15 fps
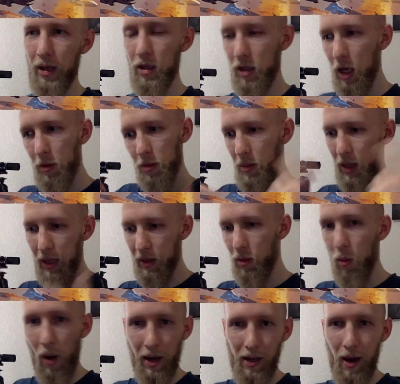It just helps me like
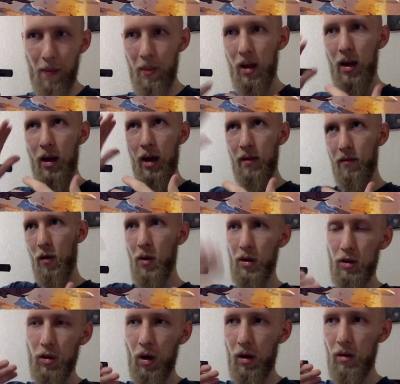wake up and
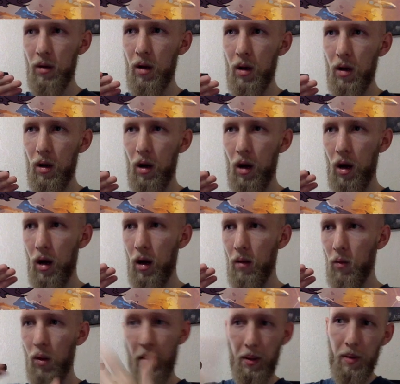focus on what
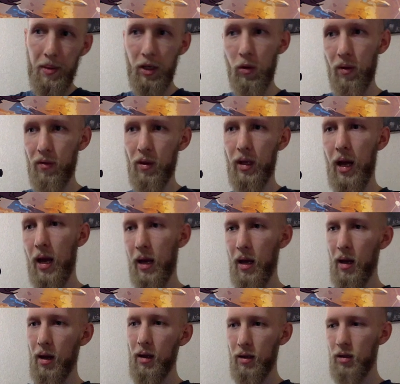I'm going to be doing for the day.